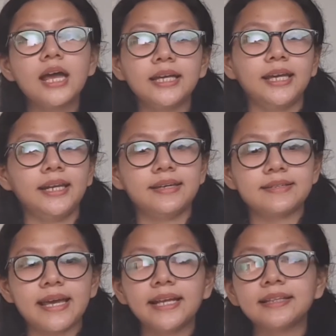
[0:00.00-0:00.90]
It is
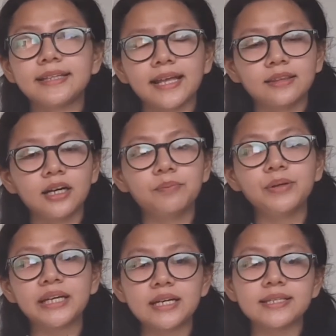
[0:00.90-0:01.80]
said that the
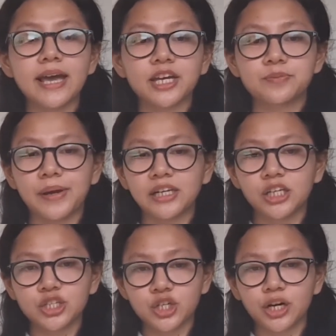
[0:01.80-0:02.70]
biggest
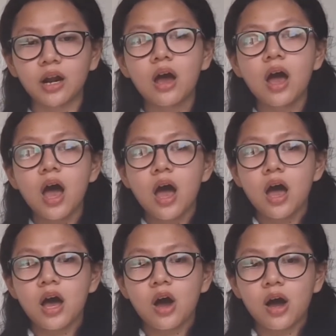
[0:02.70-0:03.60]
expenditure
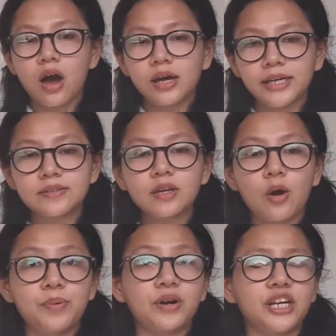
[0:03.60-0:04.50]
is
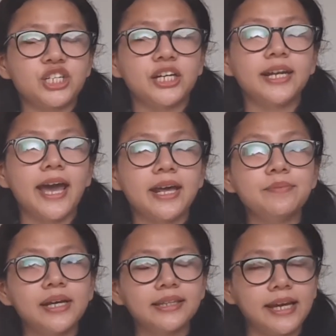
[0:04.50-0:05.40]
operation and
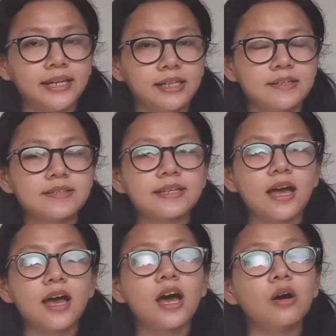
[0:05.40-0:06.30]
maintenance,
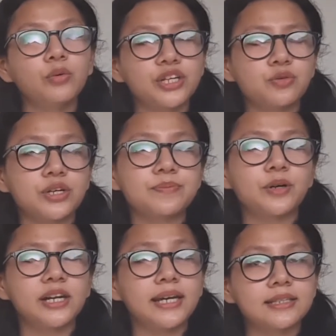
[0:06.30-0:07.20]
which was
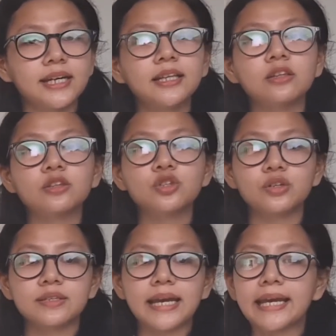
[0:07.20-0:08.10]
predicted to
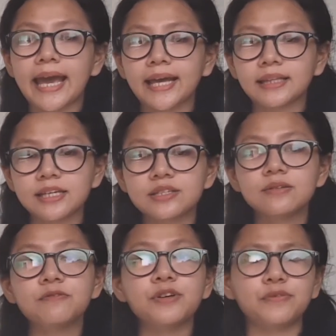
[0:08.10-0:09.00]
take at least
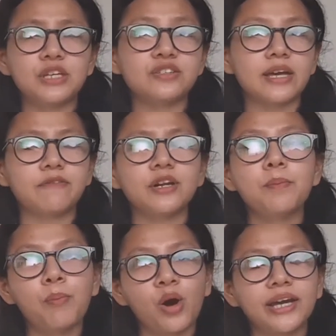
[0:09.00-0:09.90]

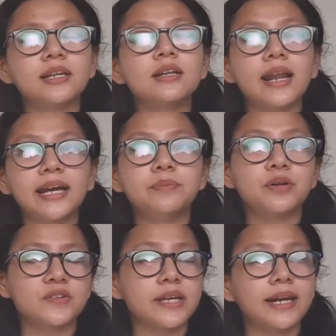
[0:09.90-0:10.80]

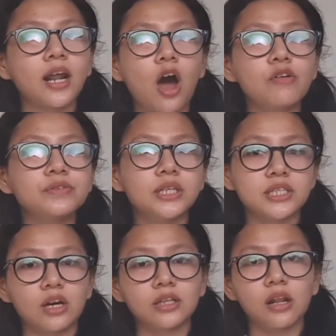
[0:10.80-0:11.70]
57.9% of the
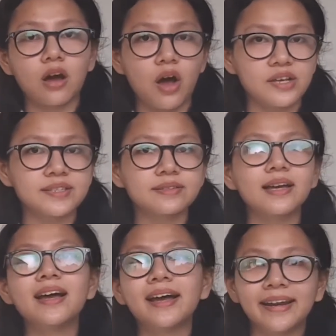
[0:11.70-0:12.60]
total cost.
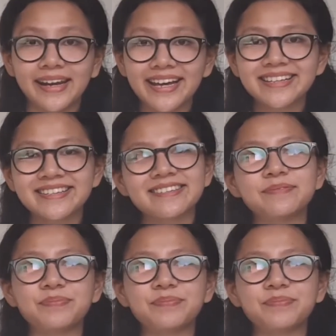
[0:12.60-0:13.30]
Next.